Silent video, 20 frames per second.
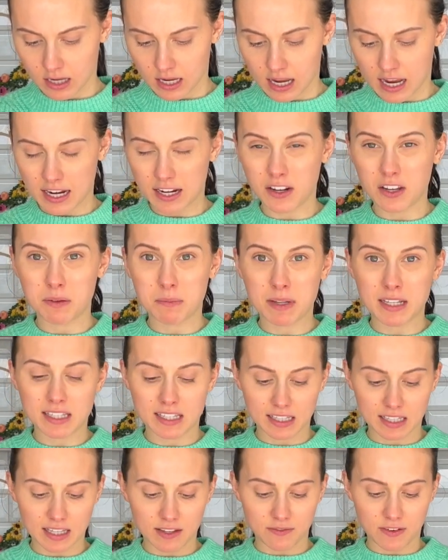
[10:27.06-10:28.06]
I know you meant to
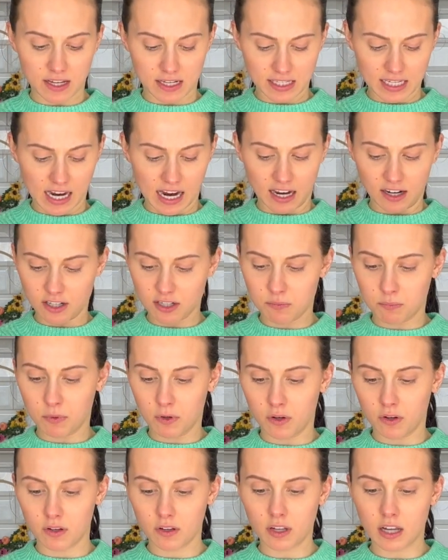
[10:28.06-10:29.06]
leave it attached,
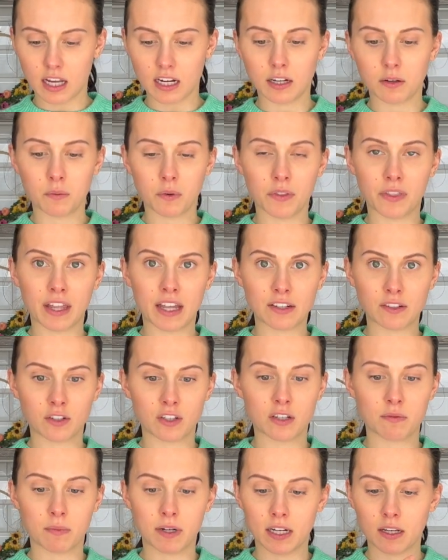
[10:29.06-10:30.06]
but I don't want that
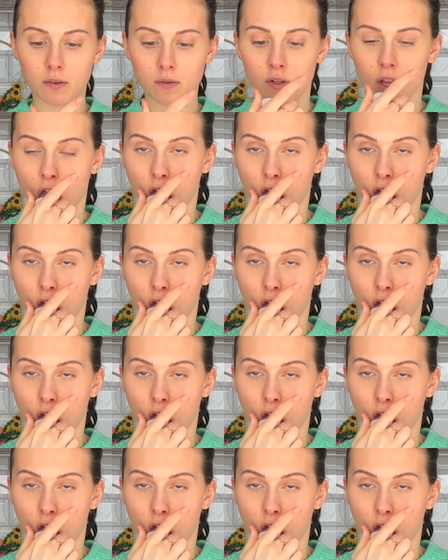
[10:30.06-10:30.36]
touching my nose.